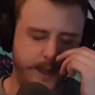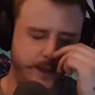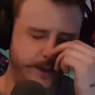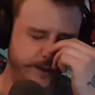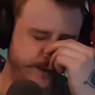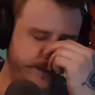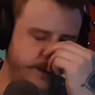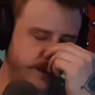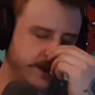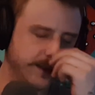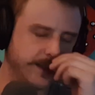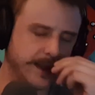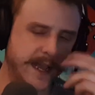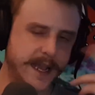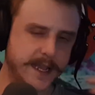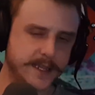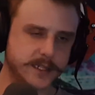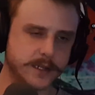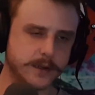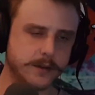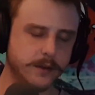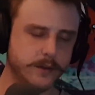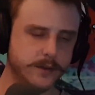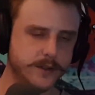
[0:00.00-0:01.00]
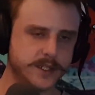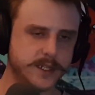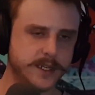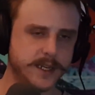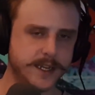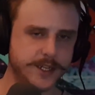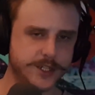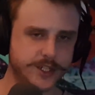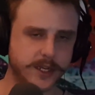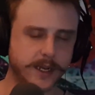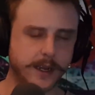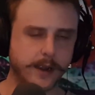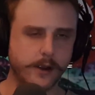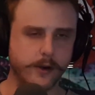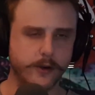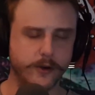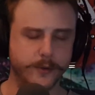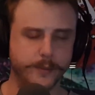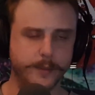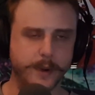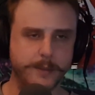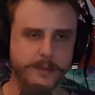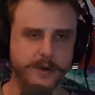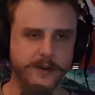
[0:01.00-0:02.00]
And the last hallucination I
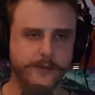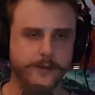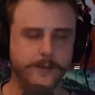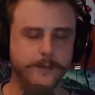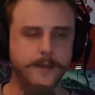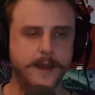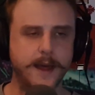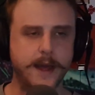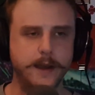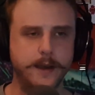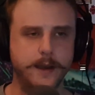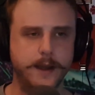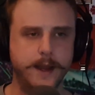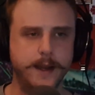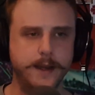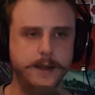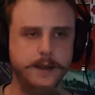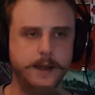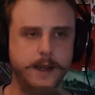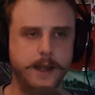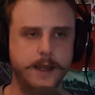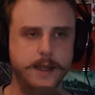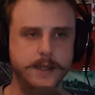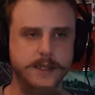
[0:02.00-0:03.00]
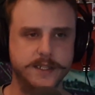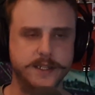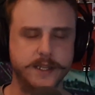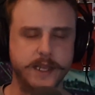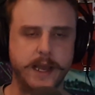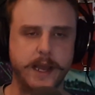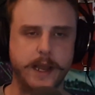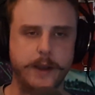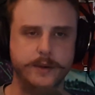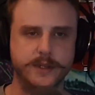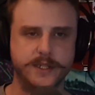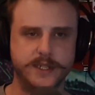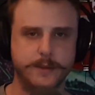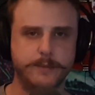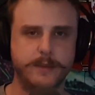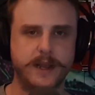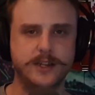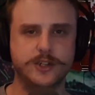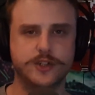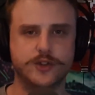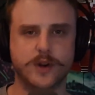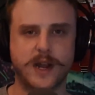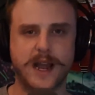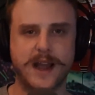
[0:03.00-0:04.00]
remember from that night is I was in
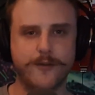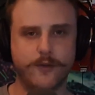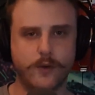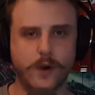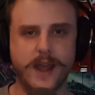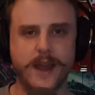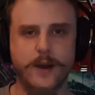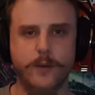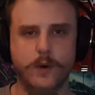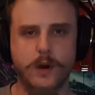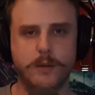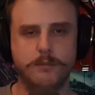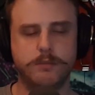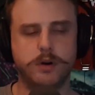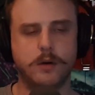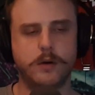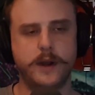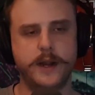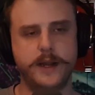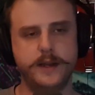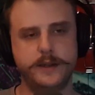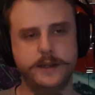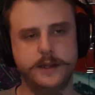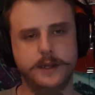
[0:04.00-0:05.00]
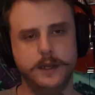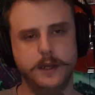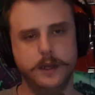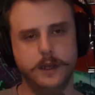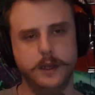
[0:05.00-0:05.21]
my driveway at one point,